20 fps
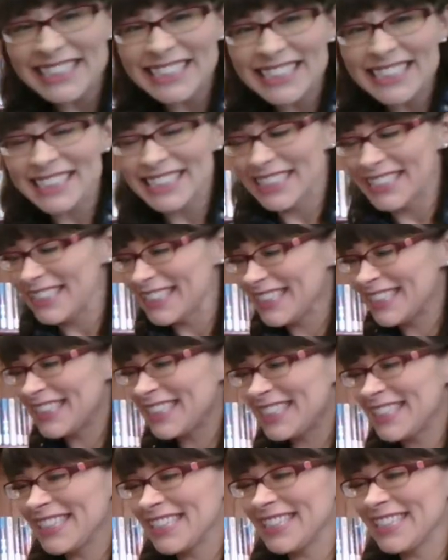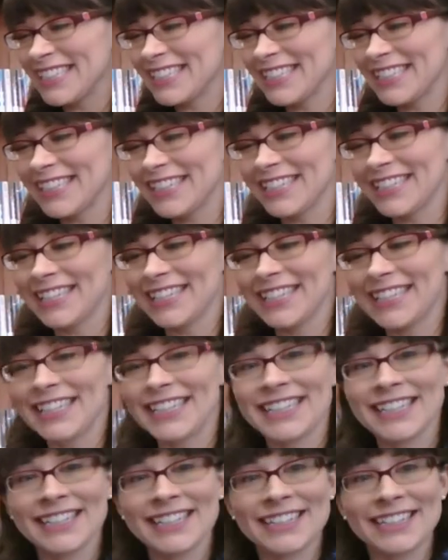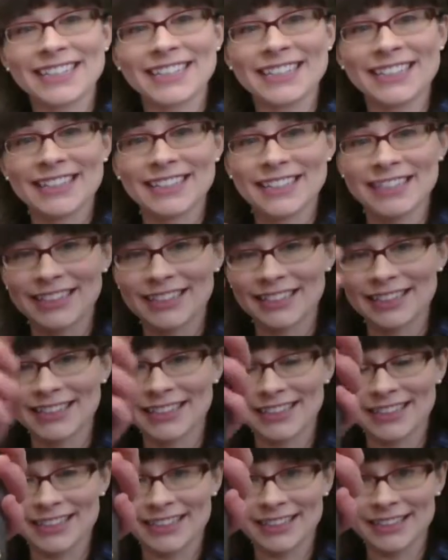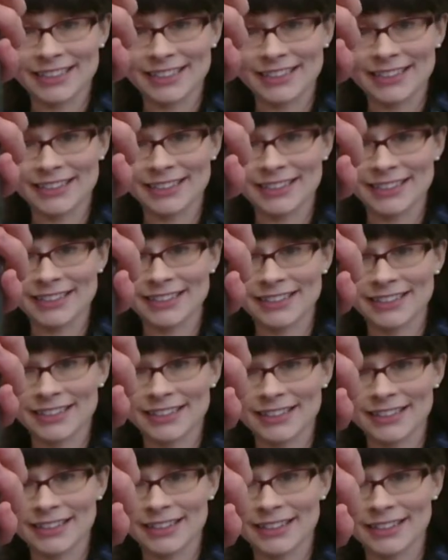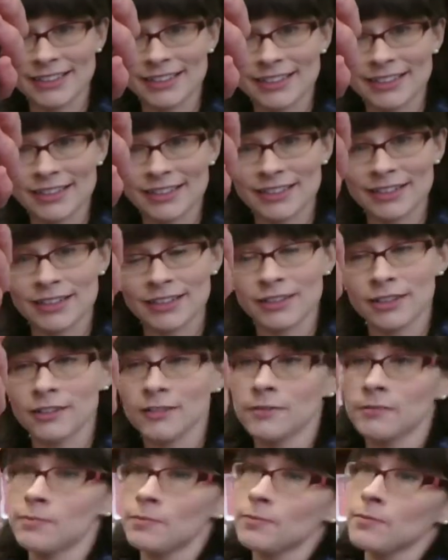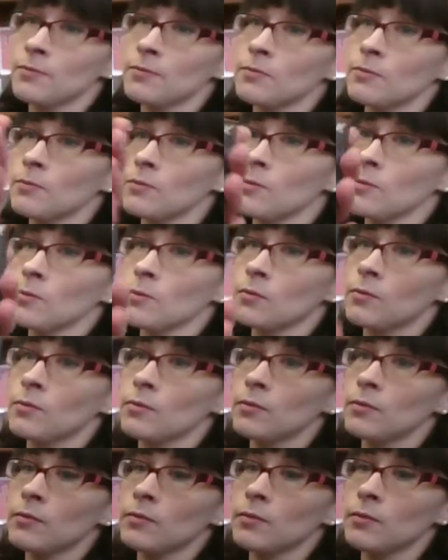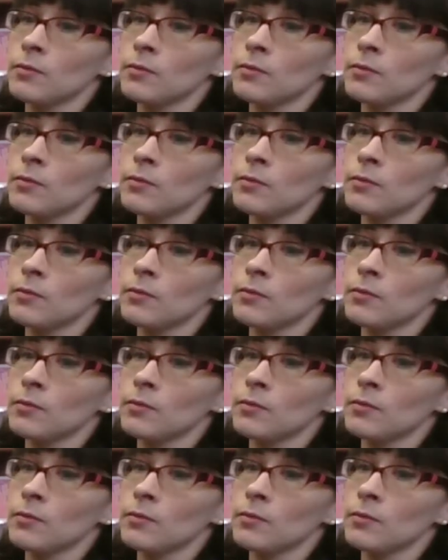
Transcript: (silent)